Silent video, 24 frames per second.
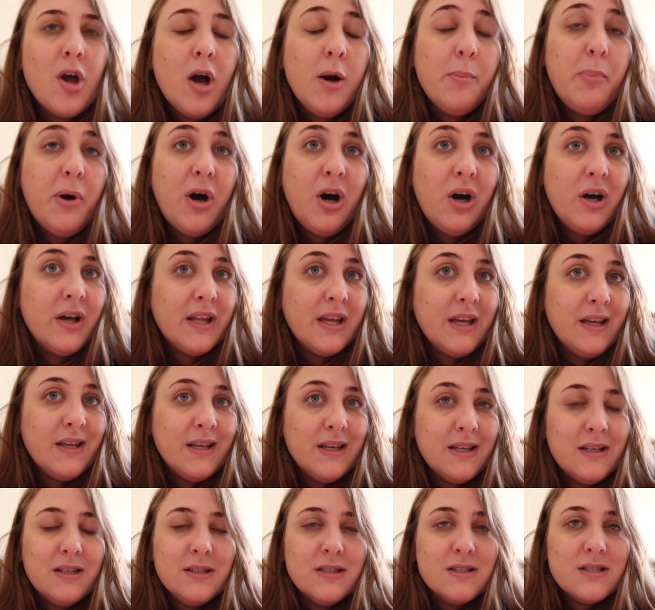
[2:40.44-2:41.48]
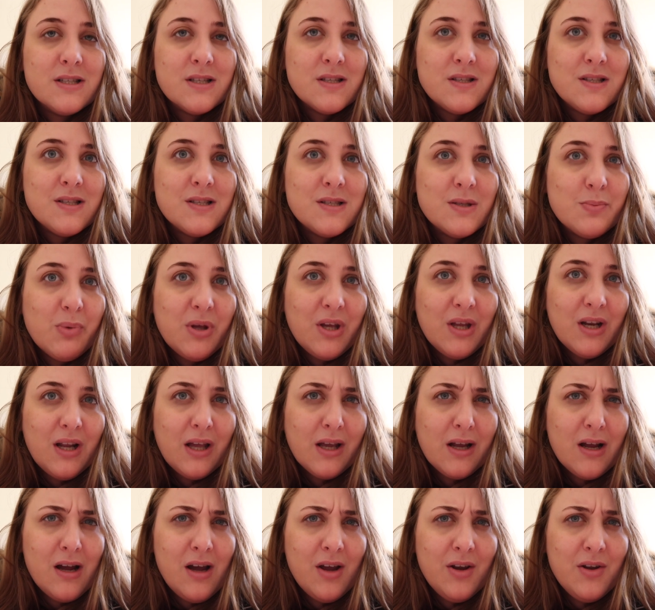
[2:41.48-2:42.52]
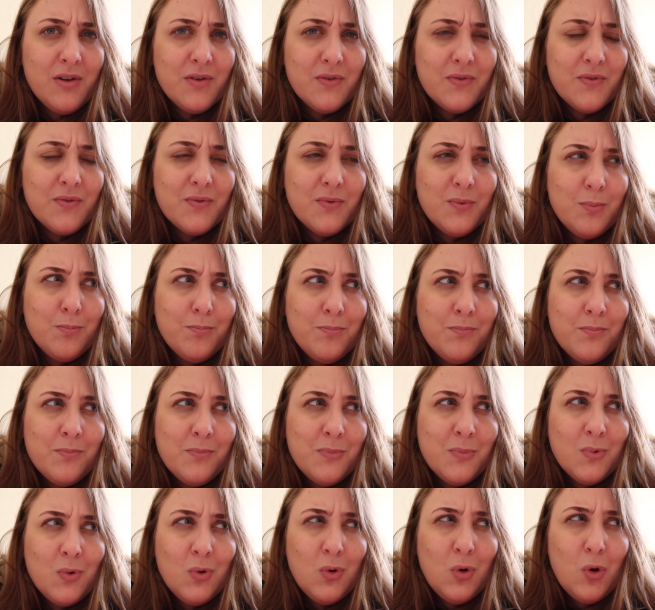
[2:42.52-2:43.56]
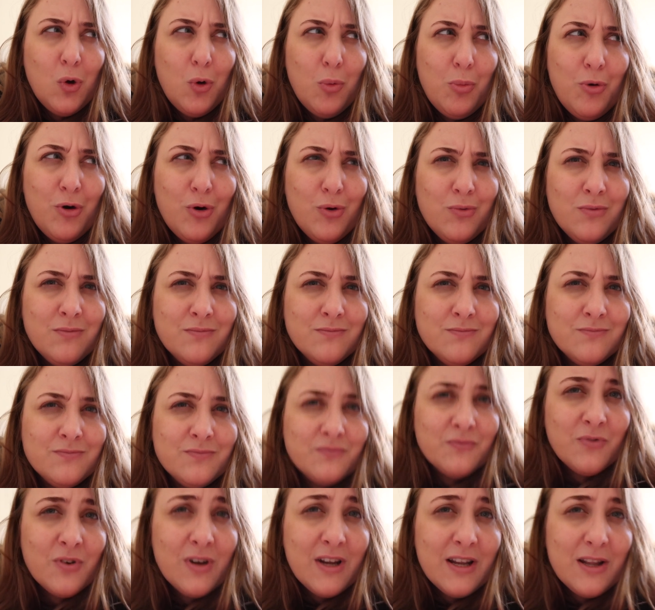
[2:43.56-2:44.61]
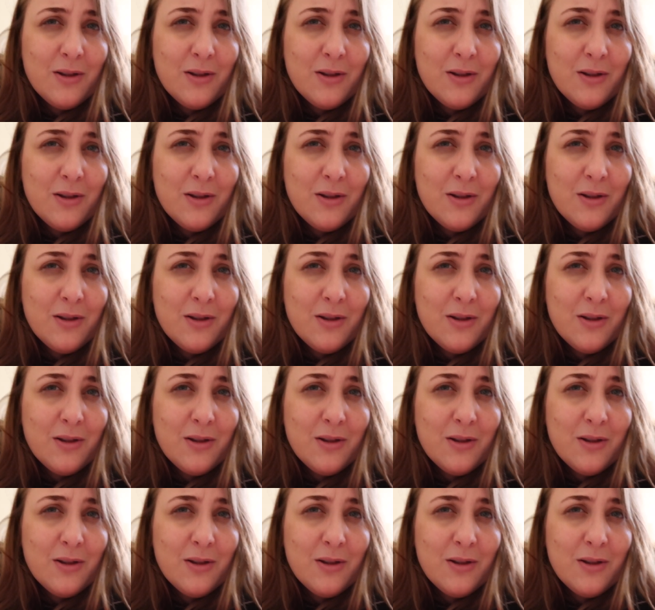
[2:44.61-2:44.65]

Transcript: a party and just be like kind of normal for a